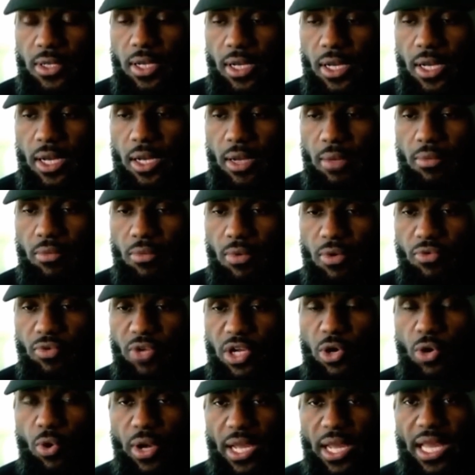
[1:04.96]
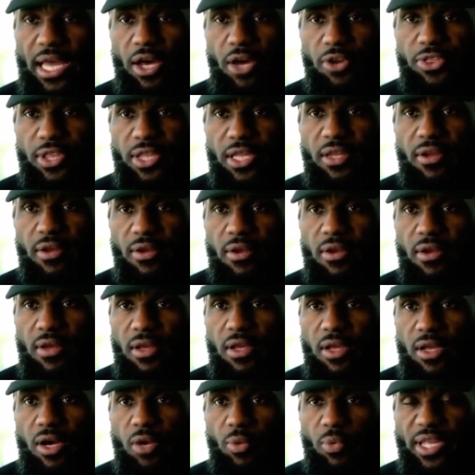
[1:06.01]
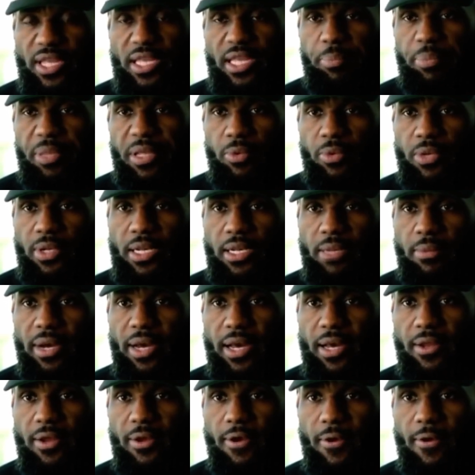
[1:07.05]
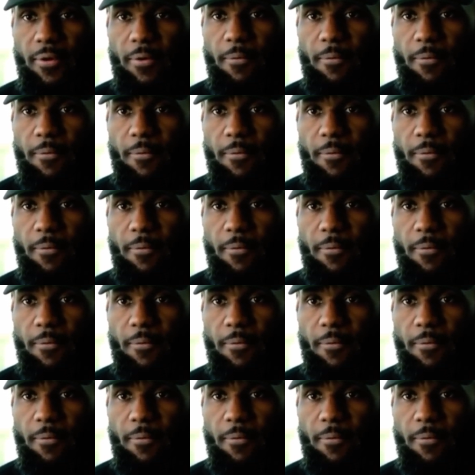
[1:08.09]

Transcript: um, if we go in healthy, uh, we compete with anybody.